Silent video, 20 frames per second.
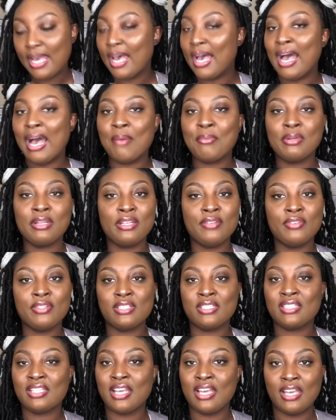I would even
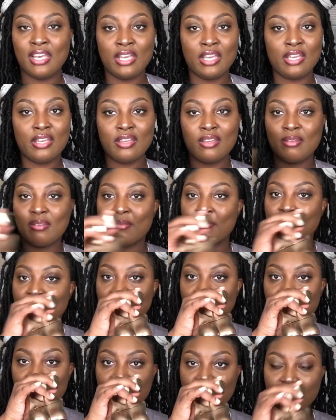say
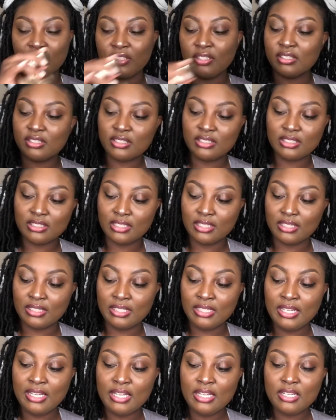baked treats.
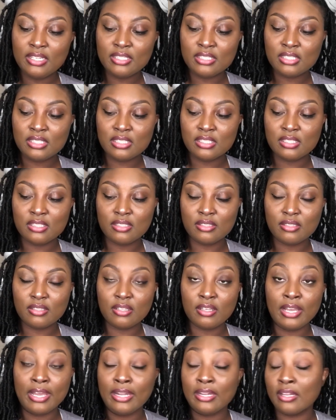These
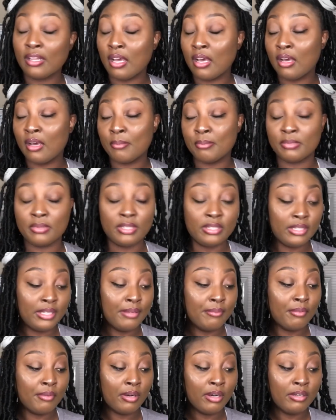and um,
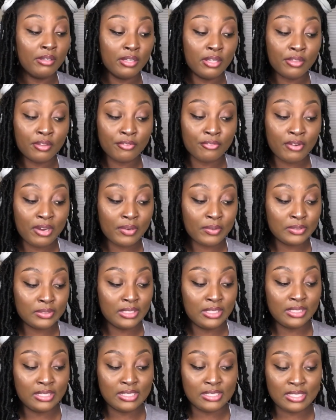another fragrance
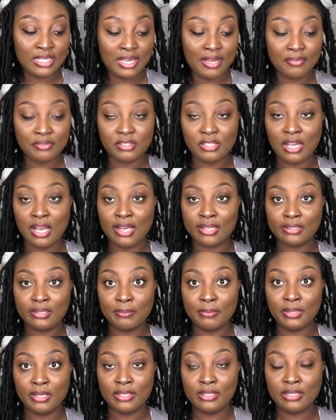that doesn't have
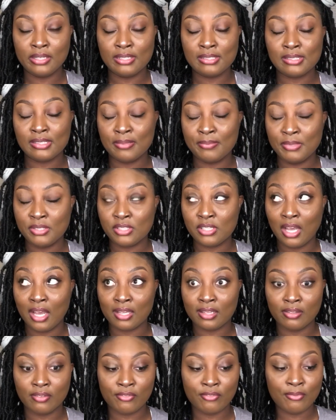chocolate, but it does give me
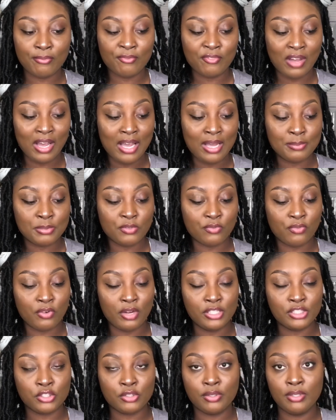chocolate vibes,
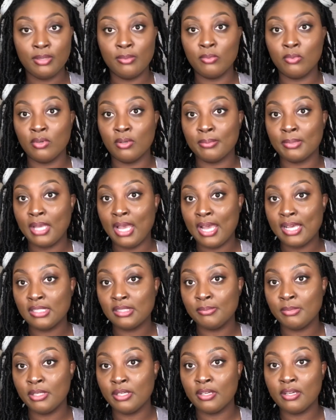Fresh Cream Warm
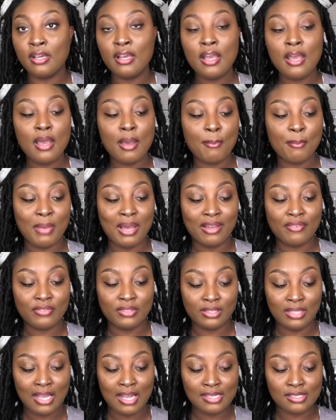Cashmere by
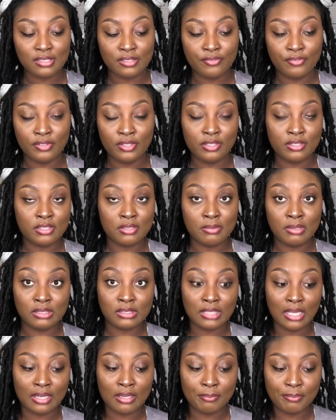Philosophy. Smells
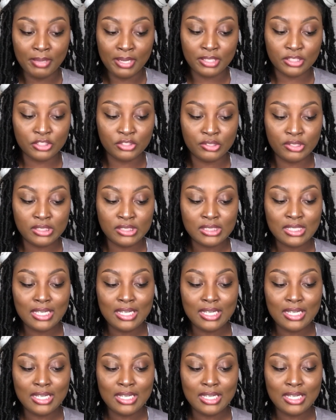like a baked treat.